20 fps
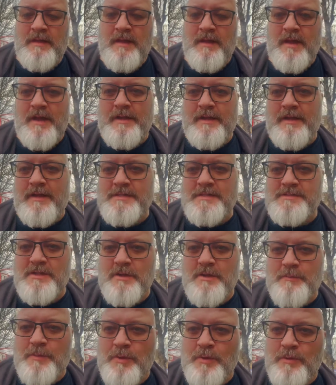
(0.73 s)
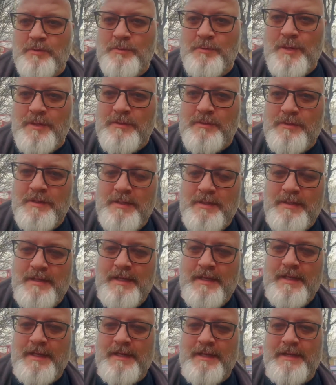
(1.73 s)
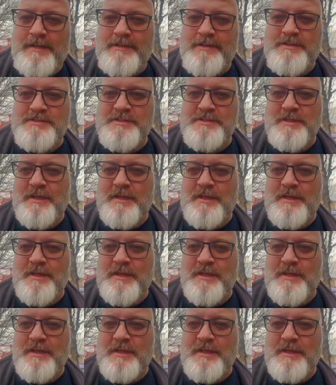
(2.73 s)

Hi guys, I hope you're all well. Just